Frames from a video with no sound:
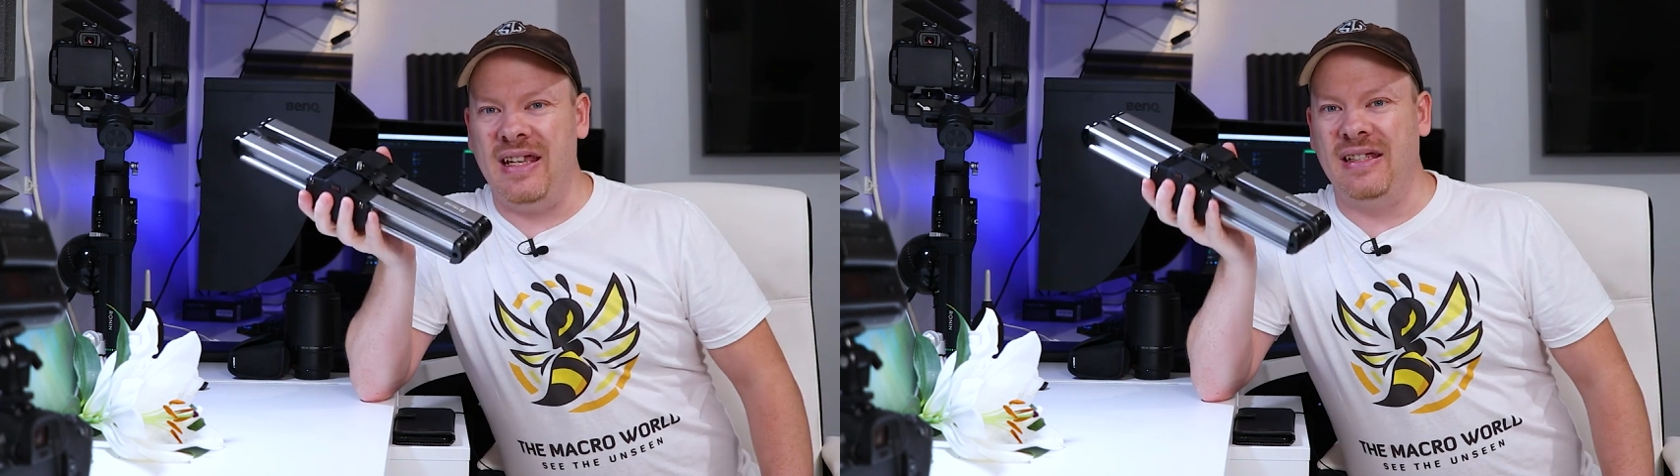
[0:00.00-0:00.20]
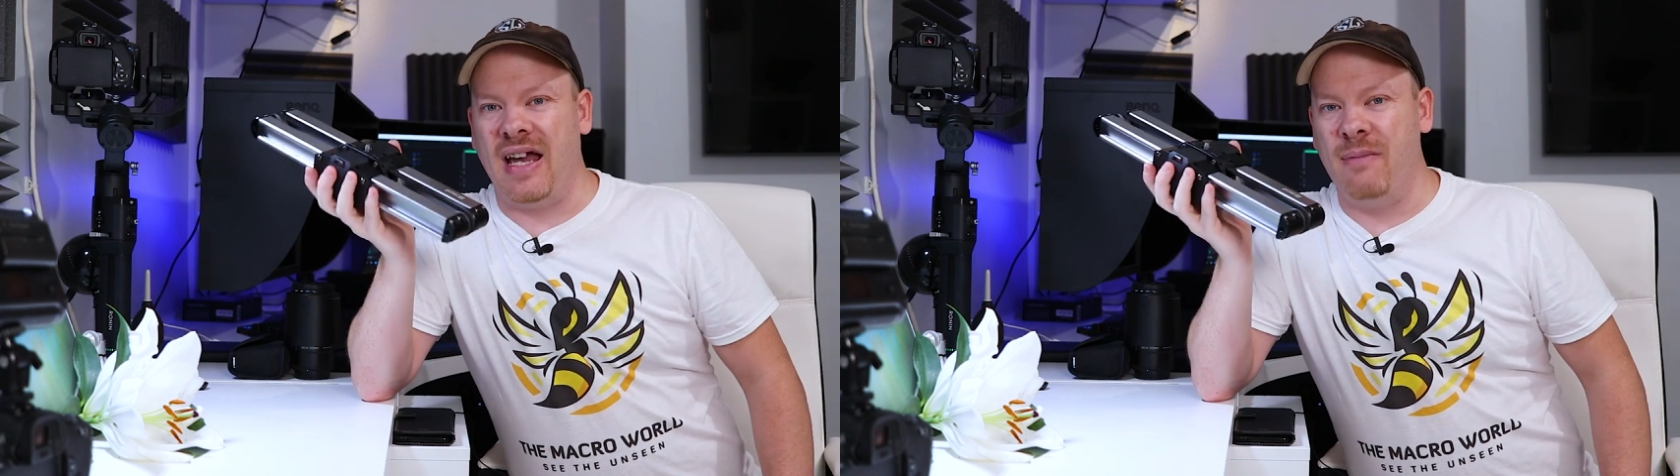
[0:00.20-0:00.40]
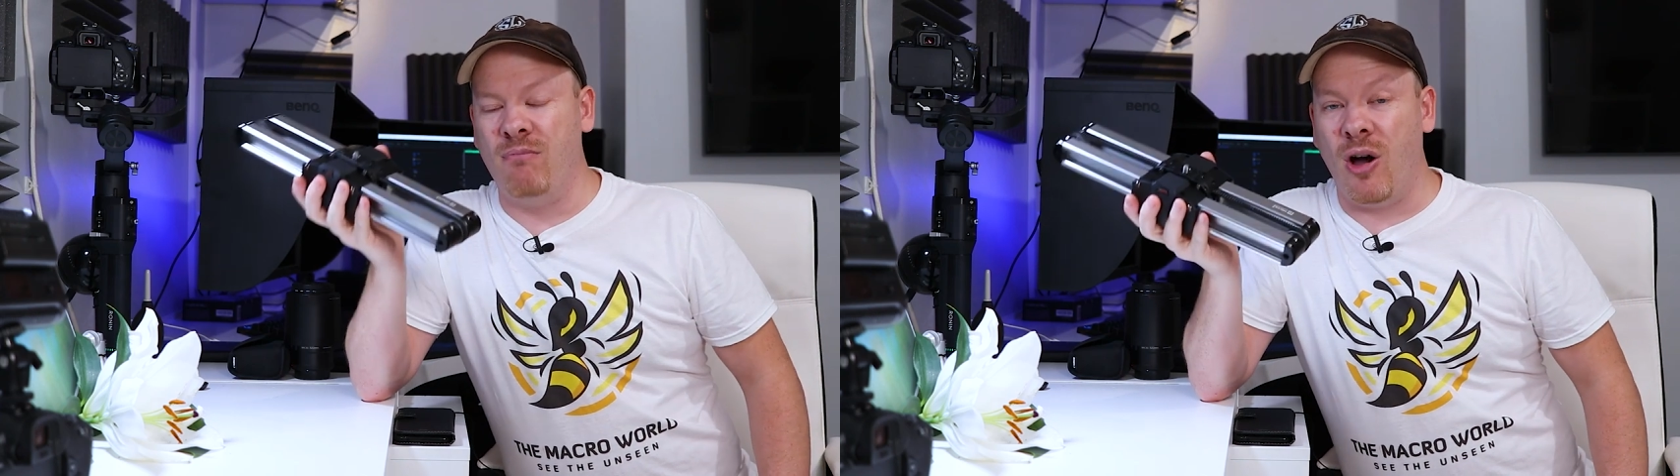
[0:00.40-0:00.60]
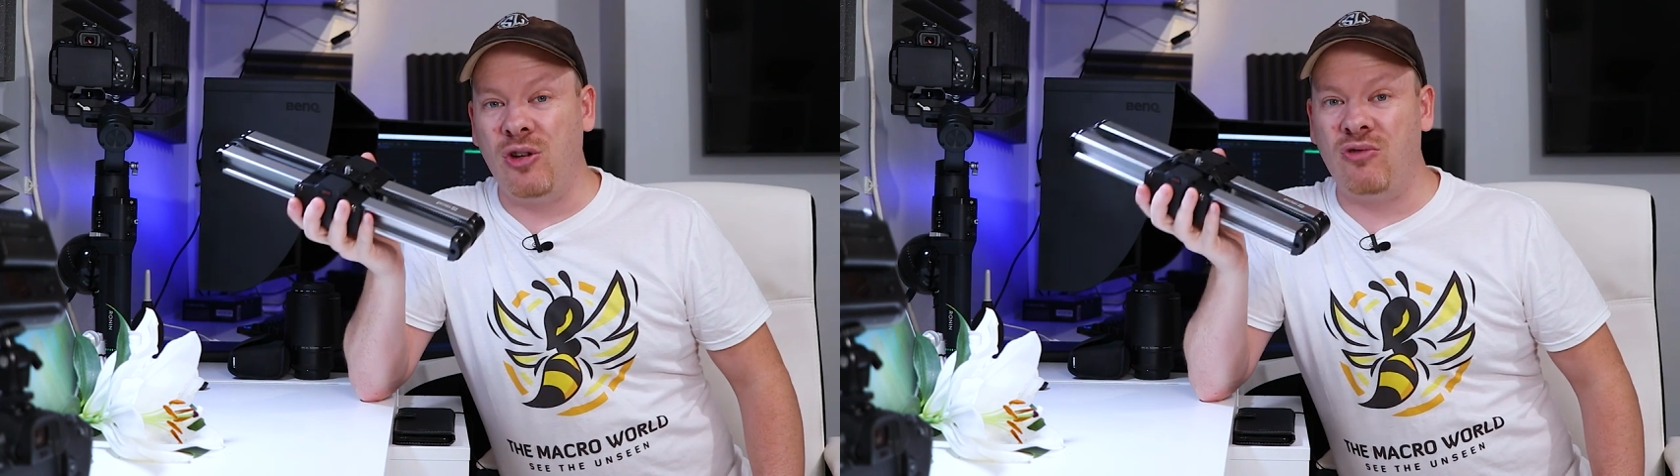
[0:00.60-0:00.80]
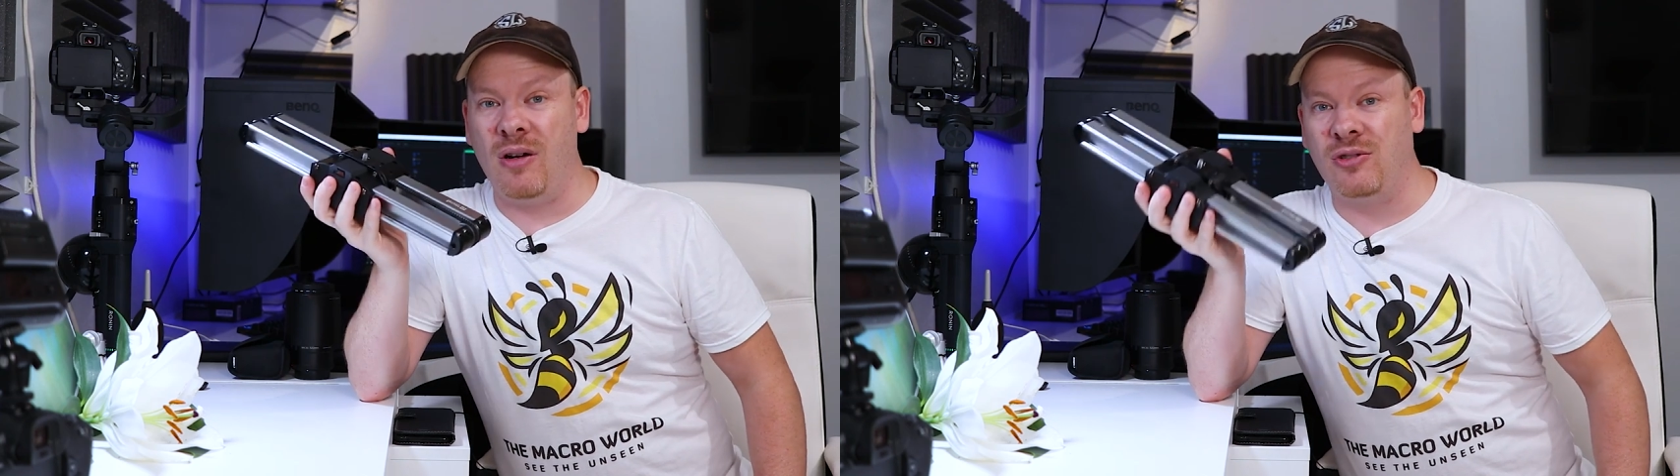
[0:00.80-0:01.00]
is a
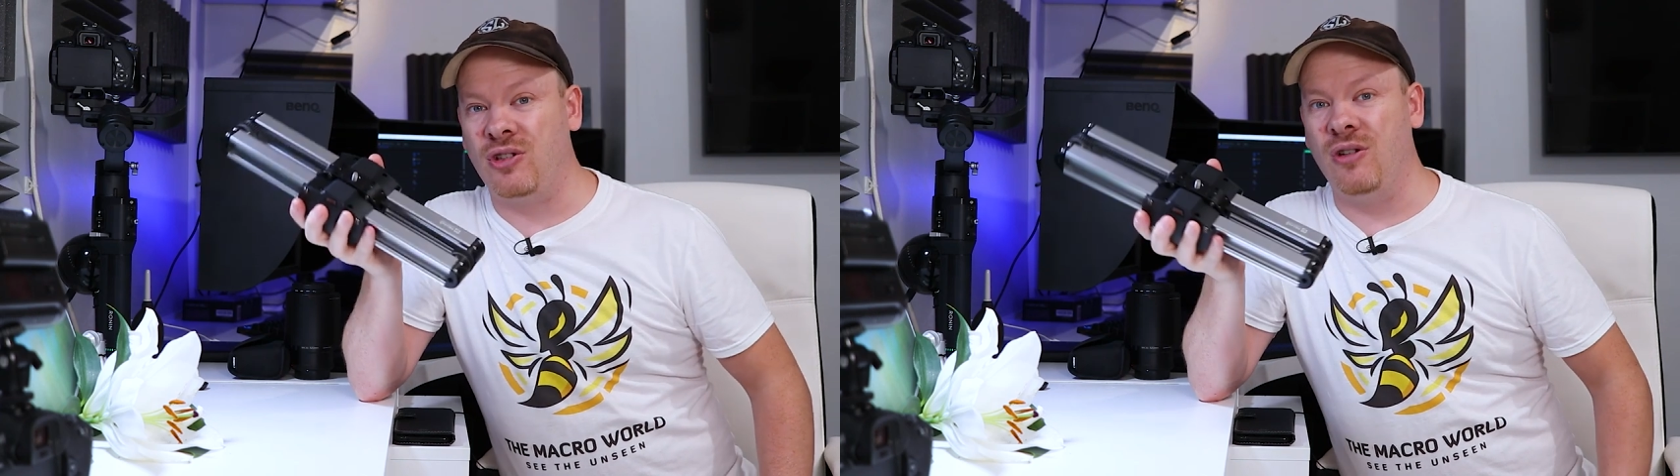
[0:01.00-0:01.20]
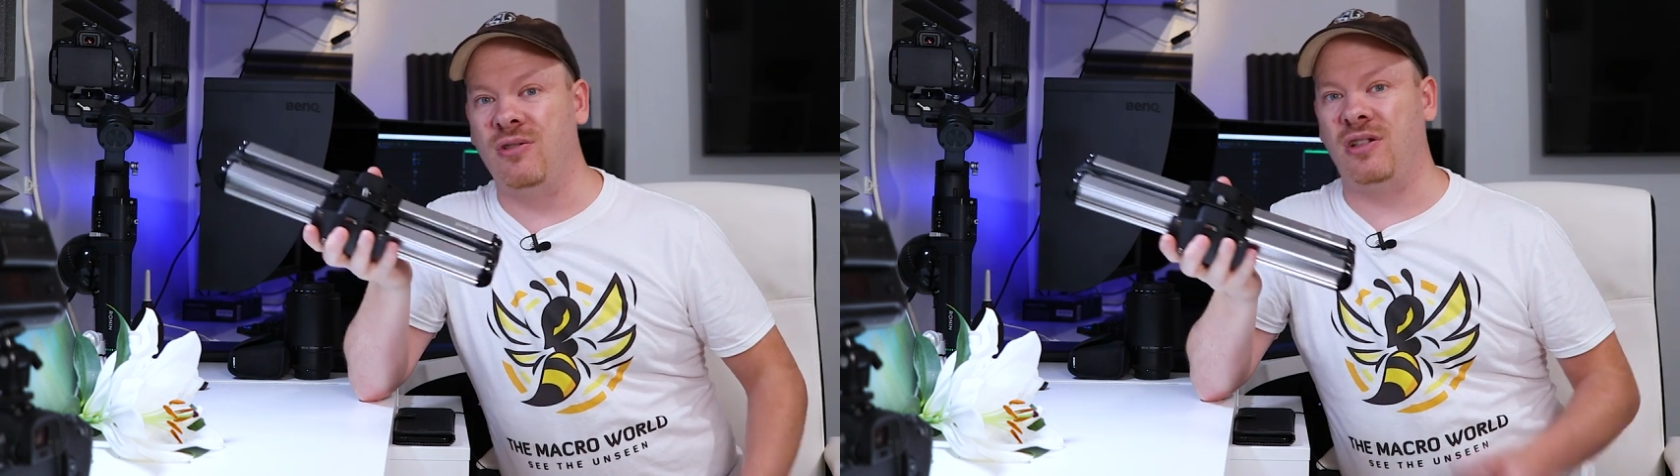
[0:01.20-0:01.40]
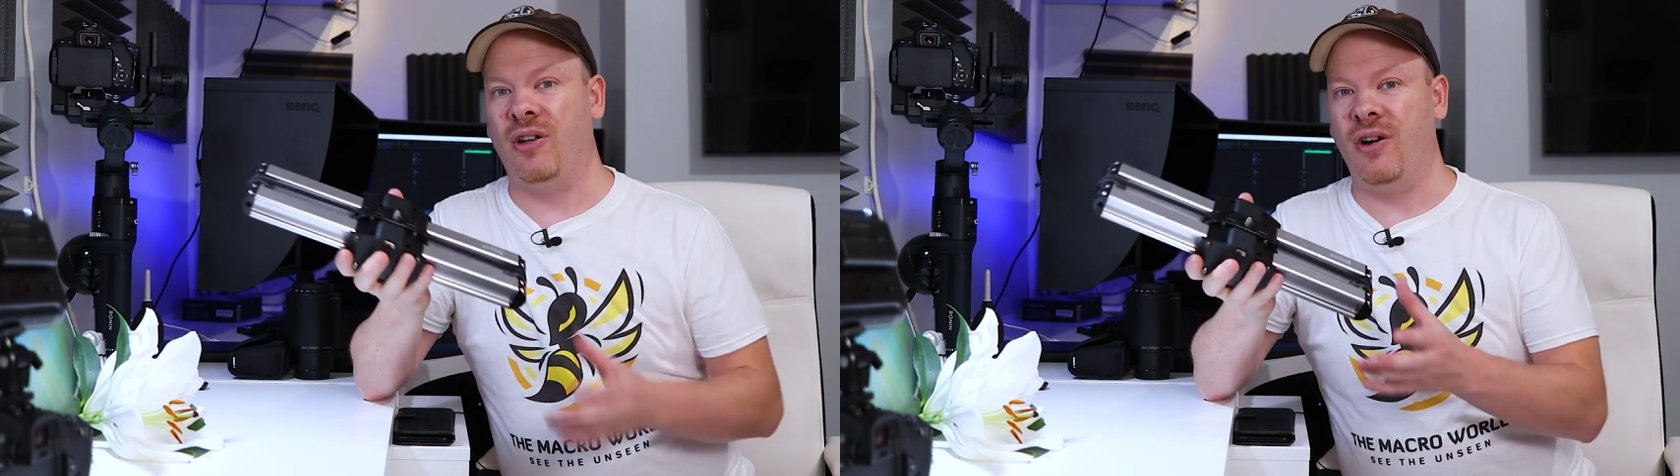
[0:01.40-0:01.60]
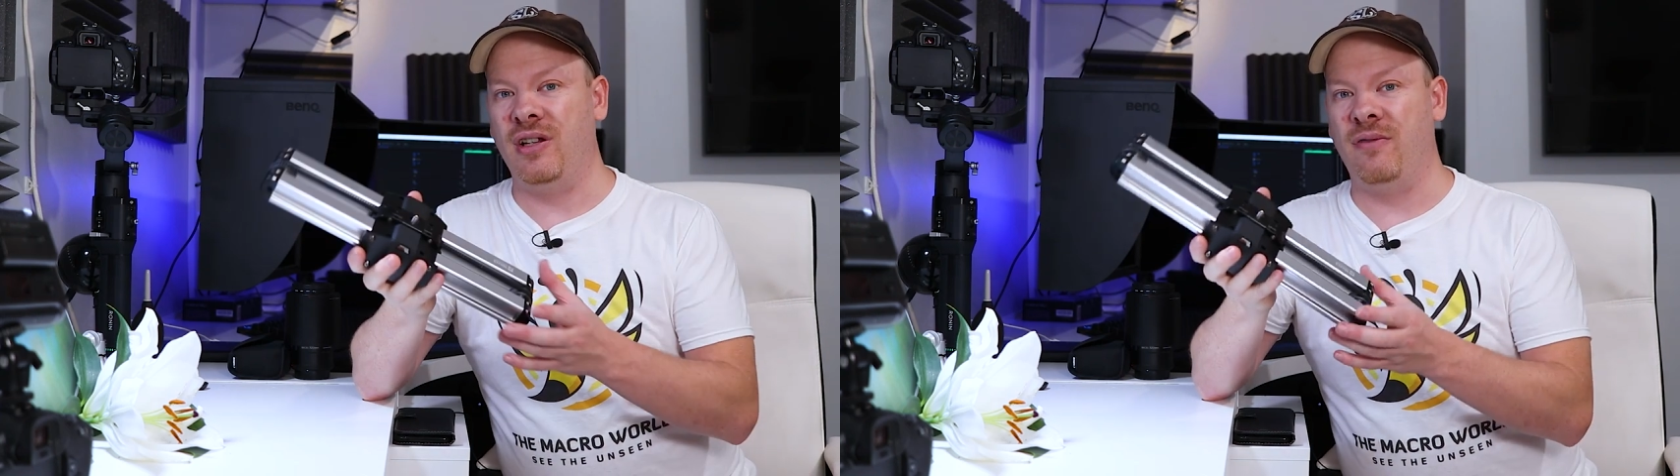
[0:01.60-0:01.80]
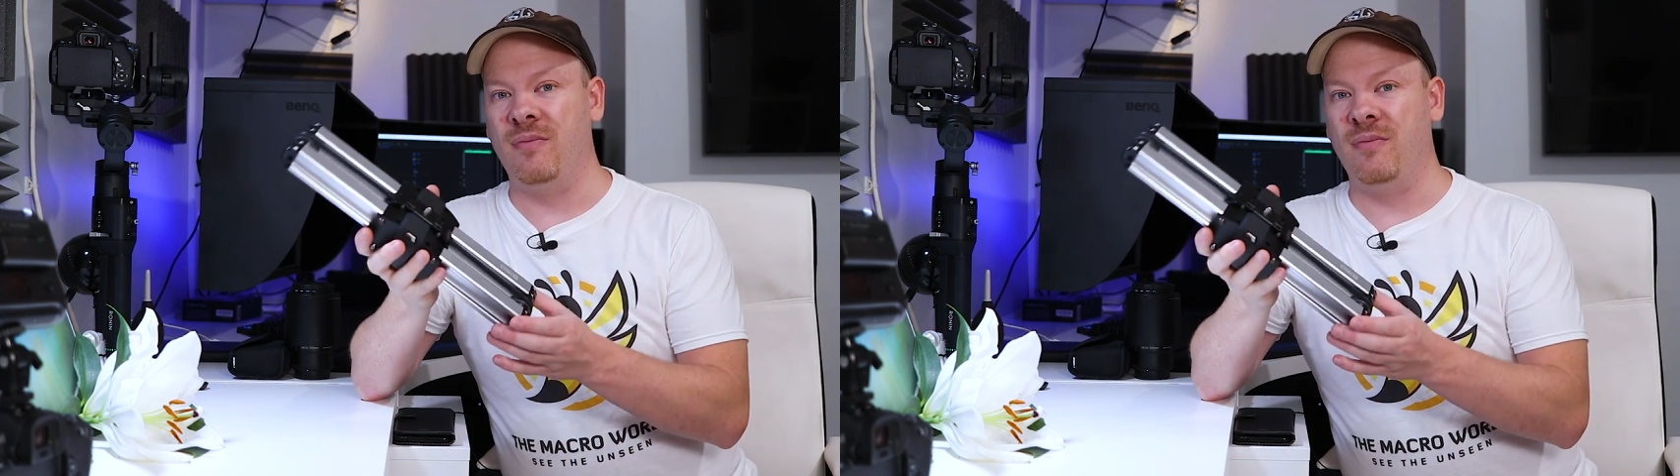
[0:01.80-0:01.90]
Micro 2 slider